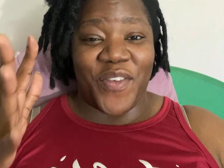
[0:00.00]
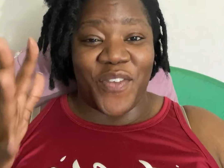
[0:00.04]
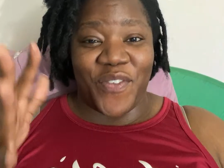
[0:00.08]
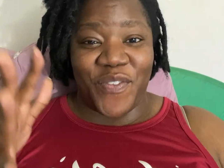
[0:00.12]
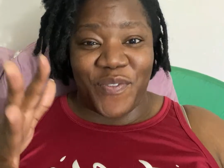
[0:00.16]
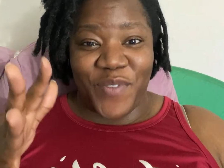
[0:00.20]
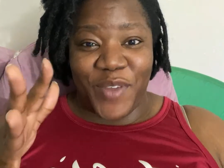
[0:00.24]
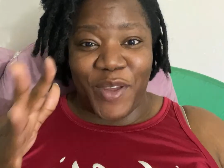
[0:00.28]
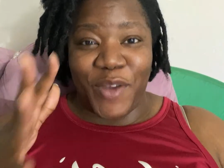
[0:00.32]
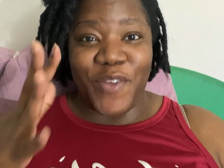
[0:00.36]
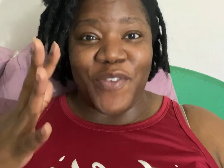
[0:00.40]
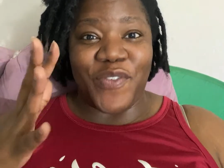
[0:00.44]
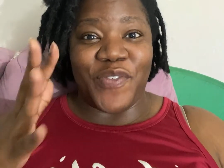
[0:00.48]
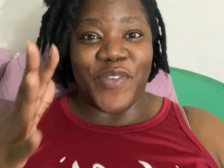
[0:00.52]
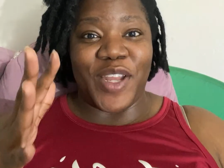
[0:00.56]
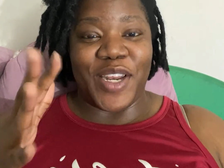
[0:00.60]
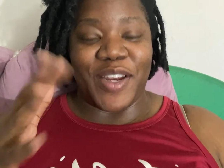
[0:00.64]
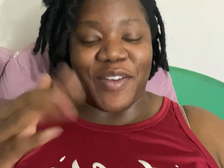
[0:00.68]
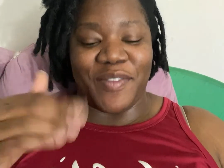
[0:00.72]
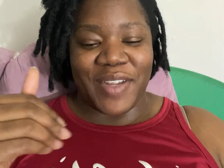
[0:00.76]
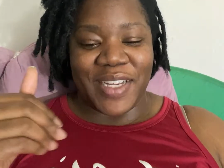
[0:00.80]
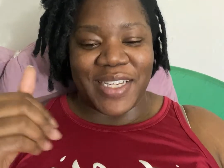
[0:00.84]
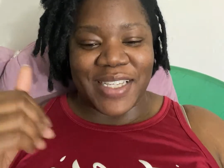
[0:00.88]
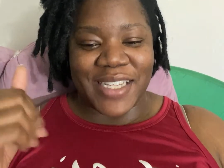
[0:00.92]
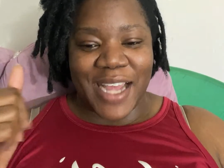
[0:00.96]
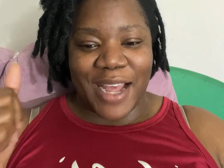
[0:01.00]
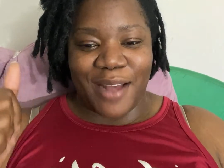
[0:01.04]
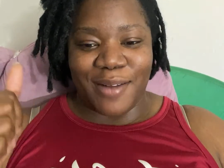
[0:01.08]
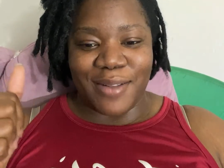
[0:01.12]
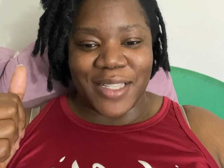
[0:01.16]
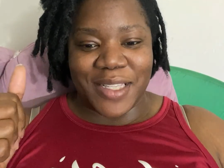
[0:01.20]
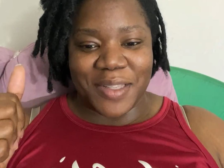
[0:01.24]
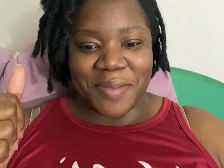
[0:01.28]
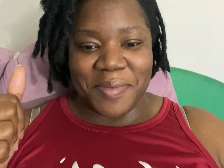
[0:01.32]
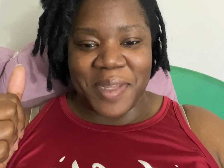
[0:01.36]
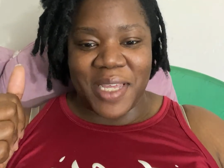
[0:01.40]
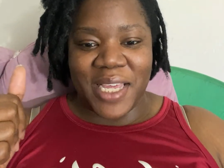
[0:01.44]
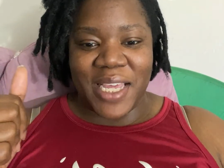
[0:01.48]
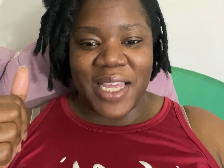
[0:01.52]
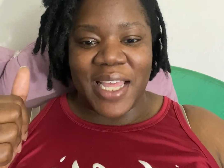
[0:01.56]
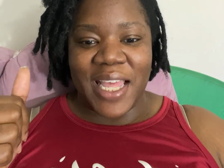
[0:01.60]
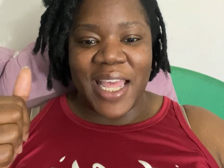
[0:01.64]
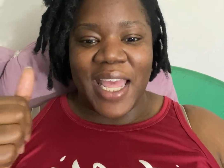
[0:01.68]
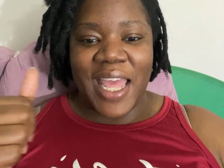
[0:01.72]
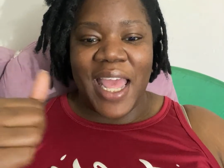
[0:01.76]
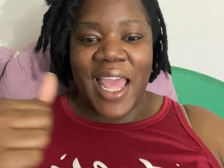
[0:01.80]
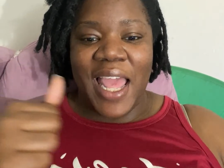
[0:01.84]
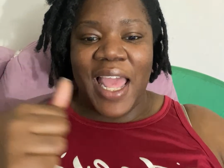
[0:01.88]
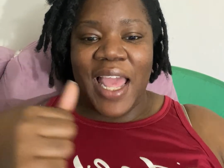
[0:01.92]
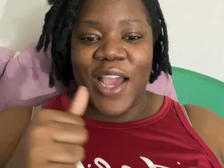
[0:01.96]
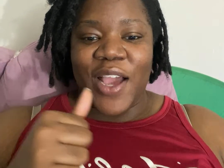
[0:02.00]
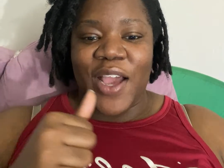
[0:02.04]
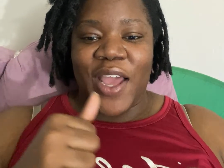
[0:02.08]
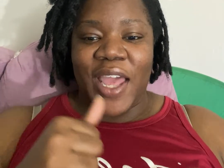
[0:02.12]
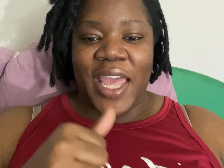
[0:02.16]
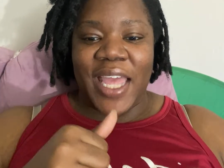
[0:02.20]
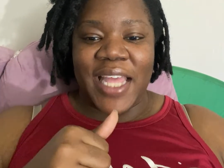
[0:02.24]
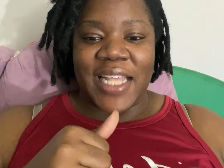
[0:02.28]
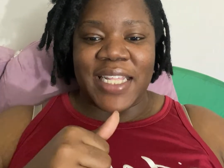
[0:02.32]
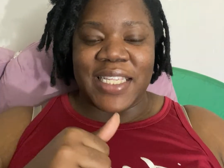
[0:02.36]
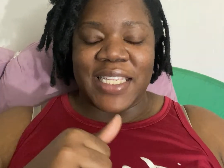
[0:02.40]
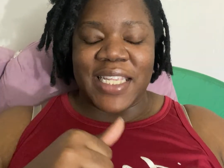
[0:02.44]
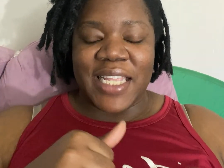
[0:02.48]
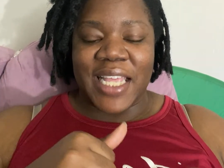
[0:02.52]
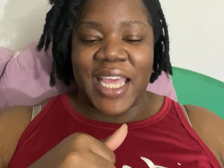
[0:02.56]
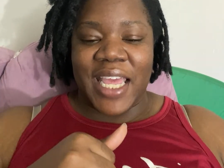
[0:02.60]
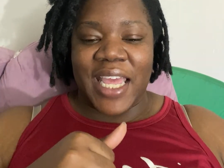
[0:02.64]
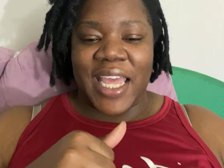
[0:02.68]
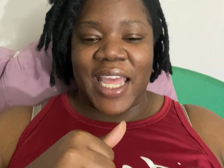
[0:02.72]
feel free to reach out to me. It's